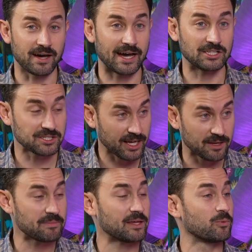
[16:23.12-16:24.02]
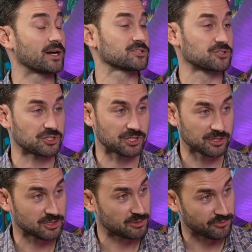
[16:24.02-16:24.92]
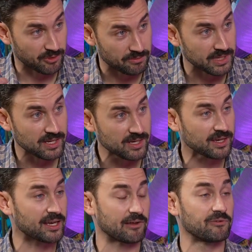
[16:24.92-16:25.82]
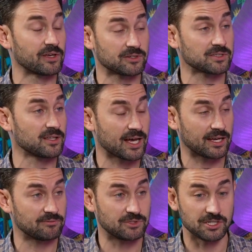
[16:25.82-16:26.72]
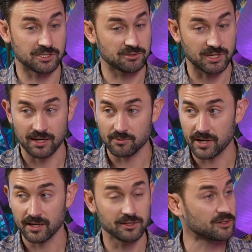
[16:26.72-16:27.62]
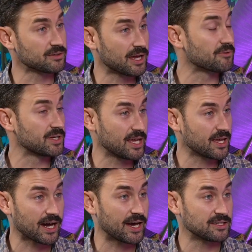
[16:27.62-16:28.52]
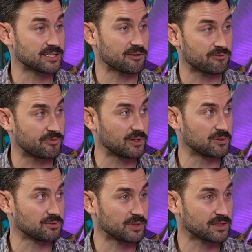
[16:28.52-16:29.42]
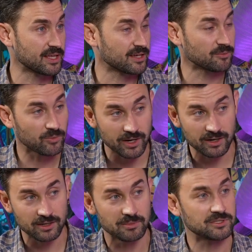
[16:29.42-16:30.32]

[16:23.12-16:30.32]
I just kind of made Western shirts for me. And I feel like there's a lot of just kind of regular everyday guys that feel like they can wear them.